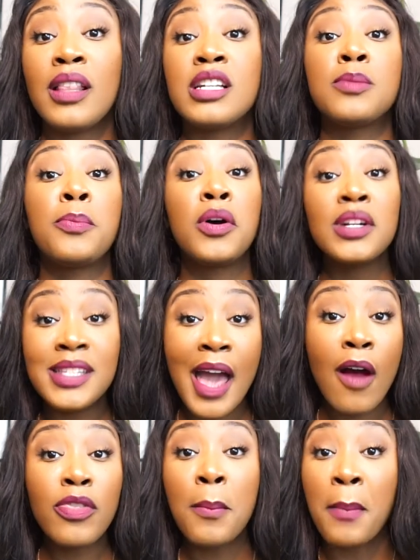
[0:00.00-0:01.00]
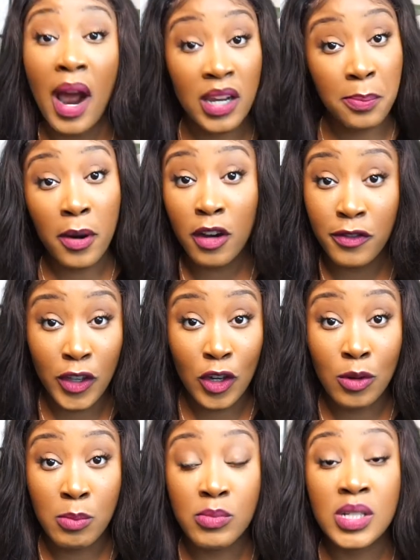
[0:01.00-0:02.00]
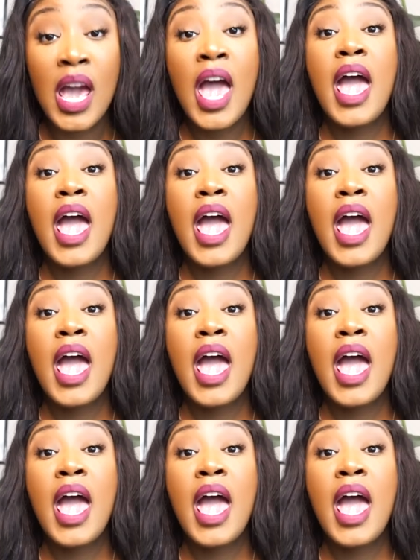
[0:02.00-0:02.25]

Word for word: Let's put down the body perfumes